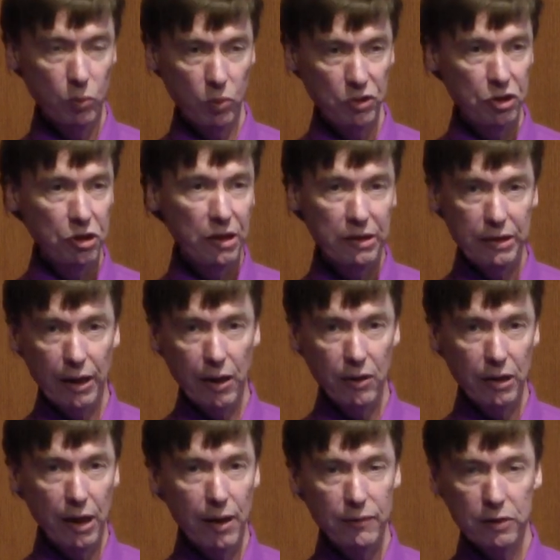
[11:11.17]
We're sitting
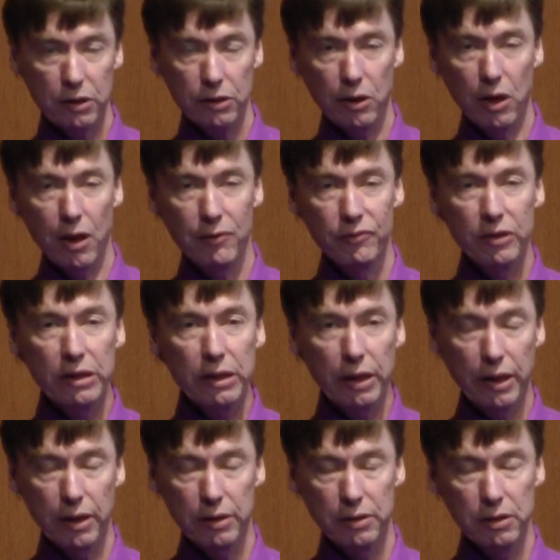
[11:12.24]
down having a coffee
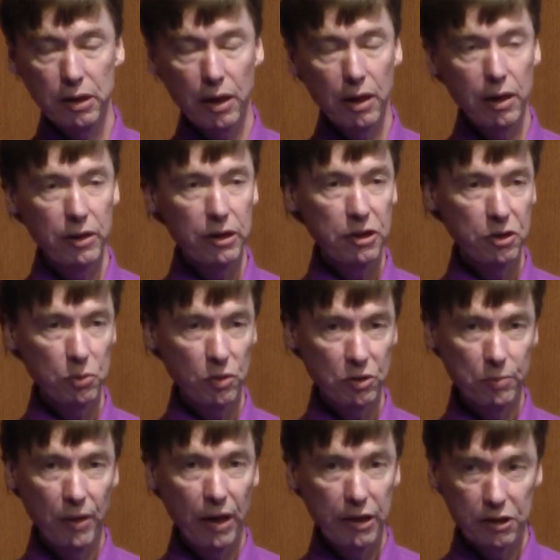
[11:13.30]
and this
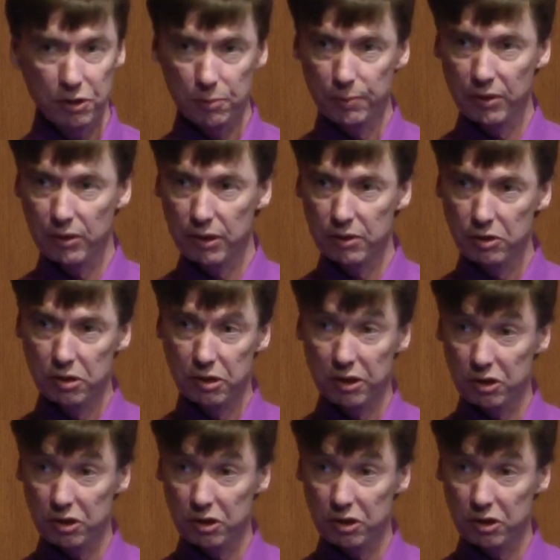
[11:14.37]
was my experience.